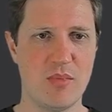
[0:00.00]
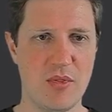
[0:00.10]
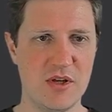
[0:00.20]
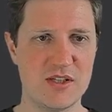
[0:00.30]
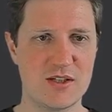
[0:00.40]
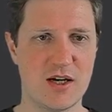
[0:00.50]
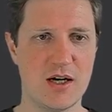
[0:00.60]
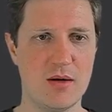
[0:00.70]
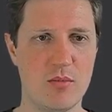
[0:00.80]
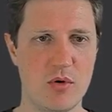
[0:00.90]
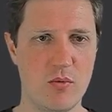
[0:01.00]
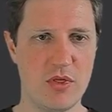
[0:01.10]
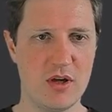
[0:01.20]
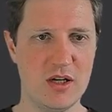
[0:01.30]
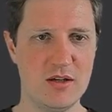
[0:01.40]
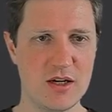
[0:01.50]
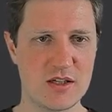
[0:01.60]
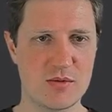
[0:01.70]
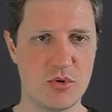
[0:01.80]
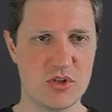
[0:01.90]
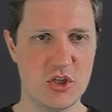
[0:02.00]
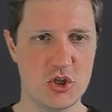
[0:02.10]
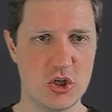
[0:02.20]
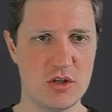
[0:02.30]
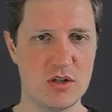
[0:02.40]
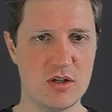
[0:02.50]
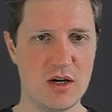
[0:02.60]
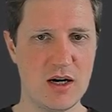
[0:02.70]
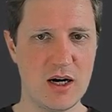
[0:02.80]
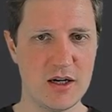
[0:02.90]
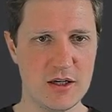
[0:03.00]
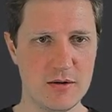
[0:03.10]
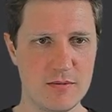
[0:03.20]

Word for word: but this time with the index position i.